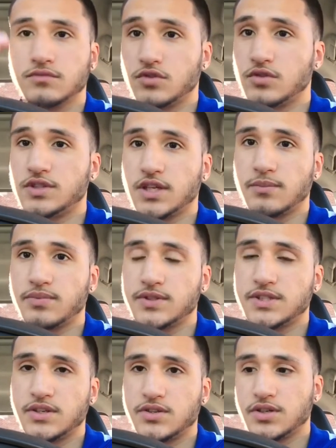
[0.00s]
do the same
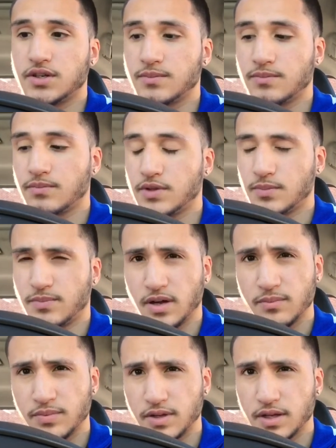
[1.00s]
procedure, put the
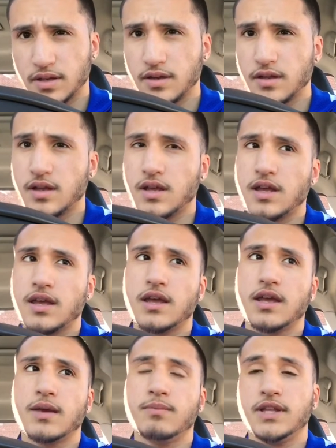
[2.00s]
pump in,
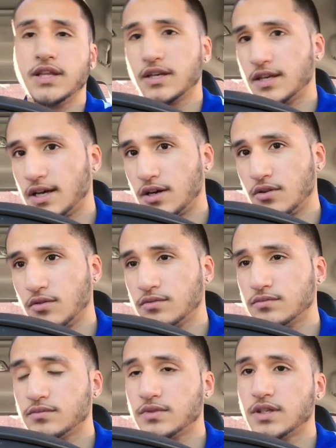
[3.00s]
I bleed it out,
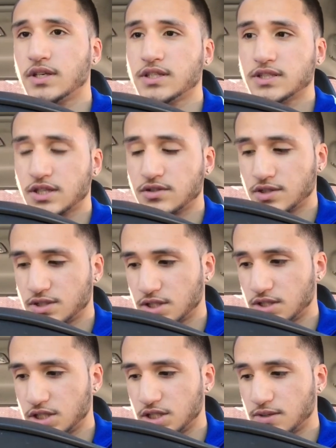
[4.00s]
and etc,
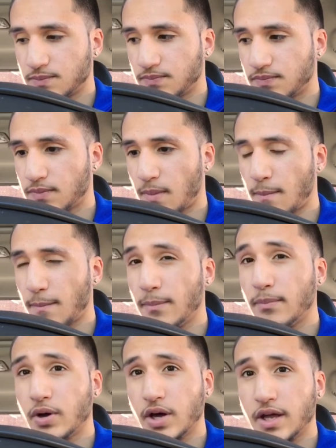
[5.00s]
etc.
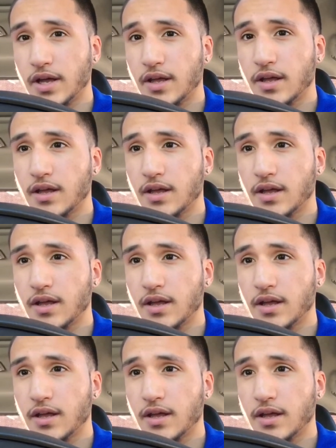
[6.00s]
But